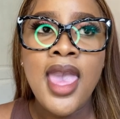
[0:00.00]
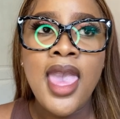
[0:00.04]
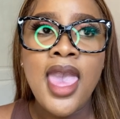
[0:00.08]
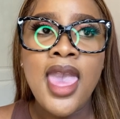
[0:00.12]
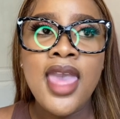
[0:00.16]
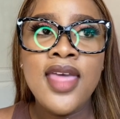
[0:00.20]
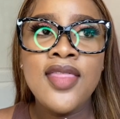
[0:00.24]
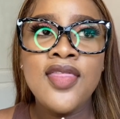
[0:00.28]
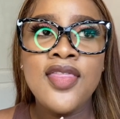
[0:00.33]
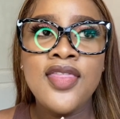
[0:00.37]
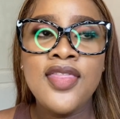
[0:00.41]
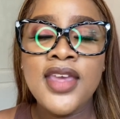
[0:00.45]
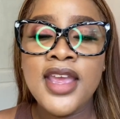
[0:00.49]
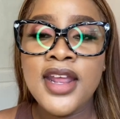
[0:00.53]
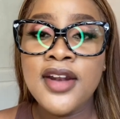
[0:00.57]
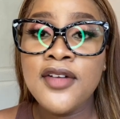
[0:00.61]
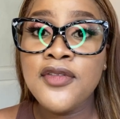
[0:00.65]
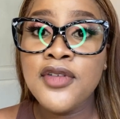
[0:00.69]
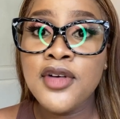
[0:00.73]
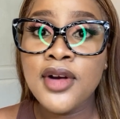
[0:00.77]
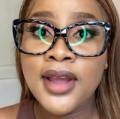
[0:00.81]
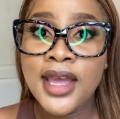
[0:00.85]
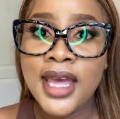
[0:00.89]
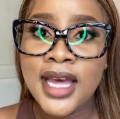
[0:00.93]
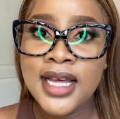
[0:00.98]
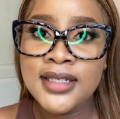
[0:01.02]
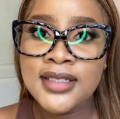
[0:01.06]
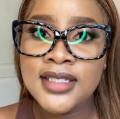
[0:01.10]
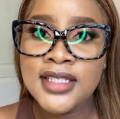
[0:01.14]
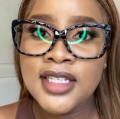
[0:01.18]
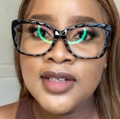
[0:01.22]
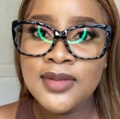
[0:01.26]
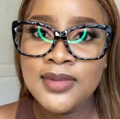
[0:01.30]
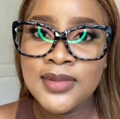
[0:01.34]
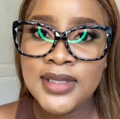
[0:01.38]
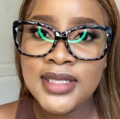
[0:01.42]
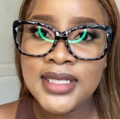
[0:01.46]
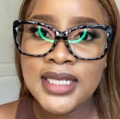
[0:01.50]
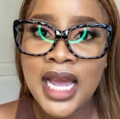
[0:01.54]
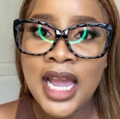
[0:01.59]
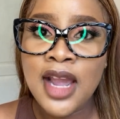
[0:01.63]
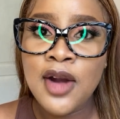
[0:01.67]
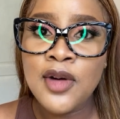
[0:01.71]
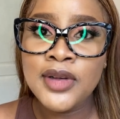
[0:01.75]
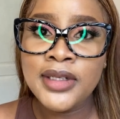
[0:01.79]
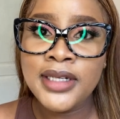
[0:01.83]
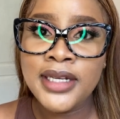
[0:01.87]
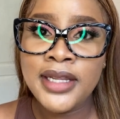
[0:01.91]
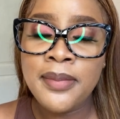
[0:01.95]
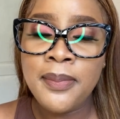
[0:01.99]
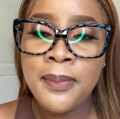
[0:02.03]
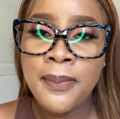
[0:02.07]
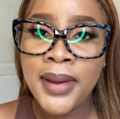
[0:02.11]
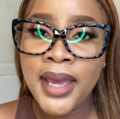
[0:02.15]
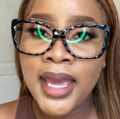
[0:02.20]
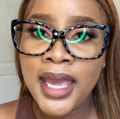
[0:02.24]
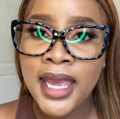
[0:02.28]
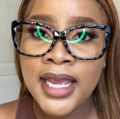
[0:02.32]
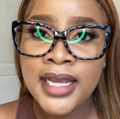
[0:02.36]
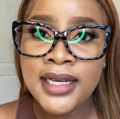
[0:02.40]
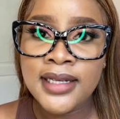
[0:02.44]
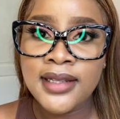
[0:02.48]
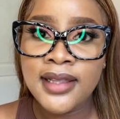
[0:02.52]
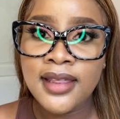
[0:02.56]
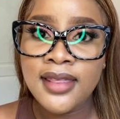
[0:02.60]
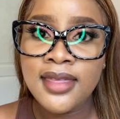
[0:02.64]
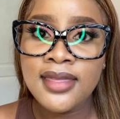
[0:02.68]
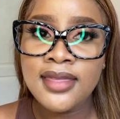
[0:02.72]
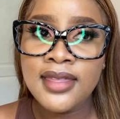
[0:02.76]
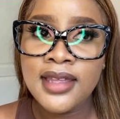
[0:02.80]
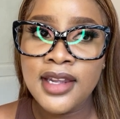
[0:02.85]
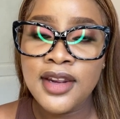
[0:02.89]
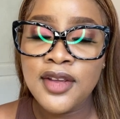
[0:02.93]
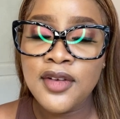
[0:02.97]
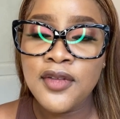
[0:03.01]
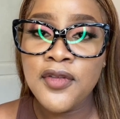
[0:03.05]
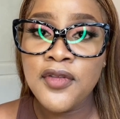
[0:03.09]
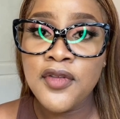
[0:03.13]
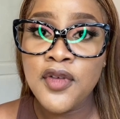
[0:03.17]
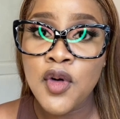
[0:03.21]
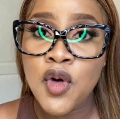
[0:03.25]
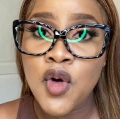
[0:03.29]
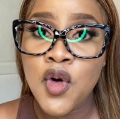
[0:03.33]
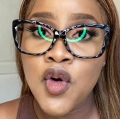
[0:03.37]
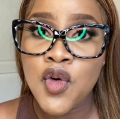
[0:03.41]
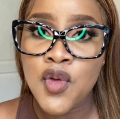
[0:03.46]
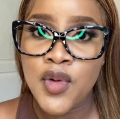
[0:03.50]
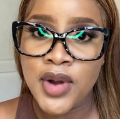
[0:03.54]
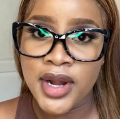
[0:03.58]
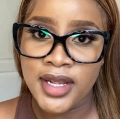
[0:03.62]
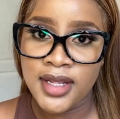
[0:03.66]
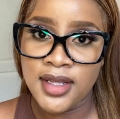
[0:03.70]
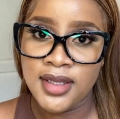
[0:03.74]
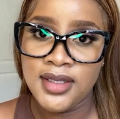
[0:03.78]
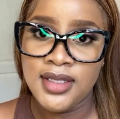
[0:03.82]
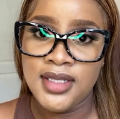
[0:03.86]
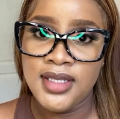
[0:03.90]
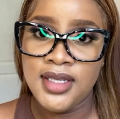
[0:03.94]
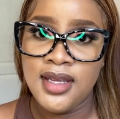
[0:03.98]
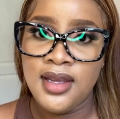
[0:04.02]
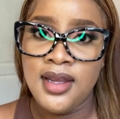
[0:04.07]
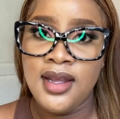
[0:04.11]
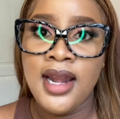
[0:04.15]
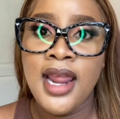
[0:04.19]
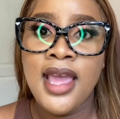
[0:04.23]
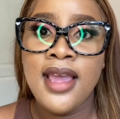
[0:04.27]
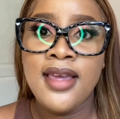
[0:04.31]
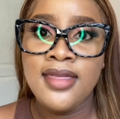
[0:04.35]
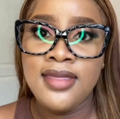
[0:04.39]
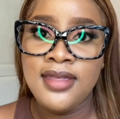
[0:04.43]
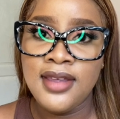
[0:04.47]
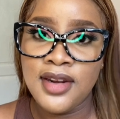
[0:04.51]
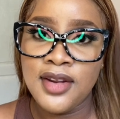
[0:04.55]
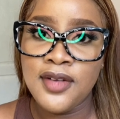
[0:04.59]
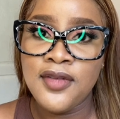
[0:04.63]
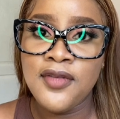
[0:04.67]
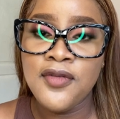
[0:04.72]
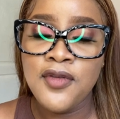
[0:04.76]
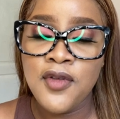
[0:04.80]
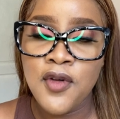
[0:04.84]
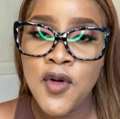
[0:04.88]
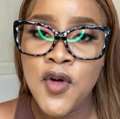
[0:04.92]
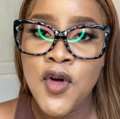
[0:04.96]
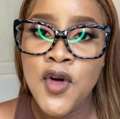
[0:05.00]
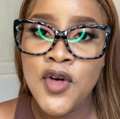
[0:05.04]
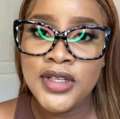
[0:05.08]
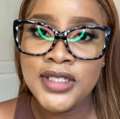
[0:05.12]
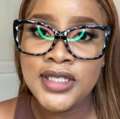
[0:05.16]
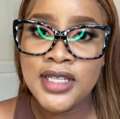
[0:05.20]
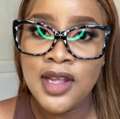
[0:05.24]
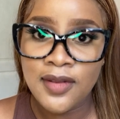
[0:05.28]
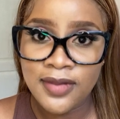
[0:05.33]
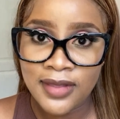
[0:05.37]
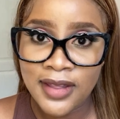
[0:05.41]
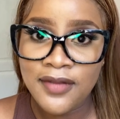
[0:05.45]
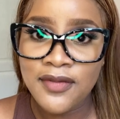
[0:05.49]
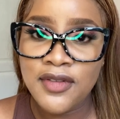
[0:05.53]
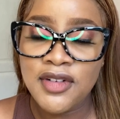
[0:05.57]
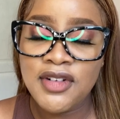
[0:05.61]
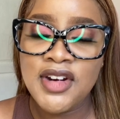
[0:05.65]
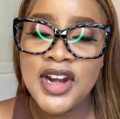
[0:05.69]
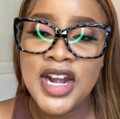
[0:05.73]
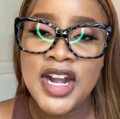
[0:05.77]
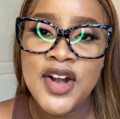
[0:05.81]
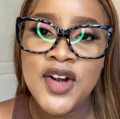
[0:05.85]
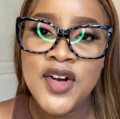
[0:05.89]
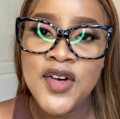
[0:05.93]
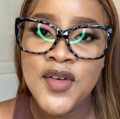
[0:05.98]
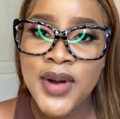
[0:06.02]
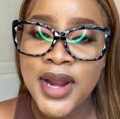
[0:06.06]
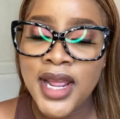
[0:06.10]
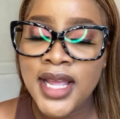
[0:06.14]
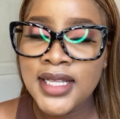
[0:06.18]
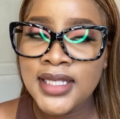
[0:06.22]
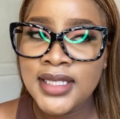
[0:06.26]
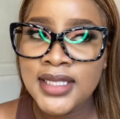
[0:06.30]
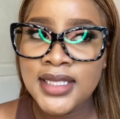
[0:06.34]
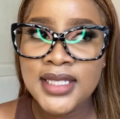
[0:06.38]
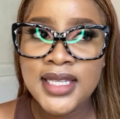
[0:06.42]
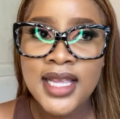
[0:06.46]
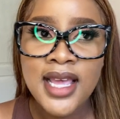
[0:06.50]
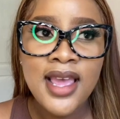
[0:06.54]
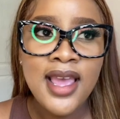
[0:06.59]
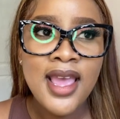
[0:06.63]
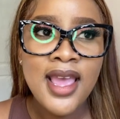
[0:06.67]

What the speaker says: And then for customs, I only paid 34 rands, like 34 South African rands.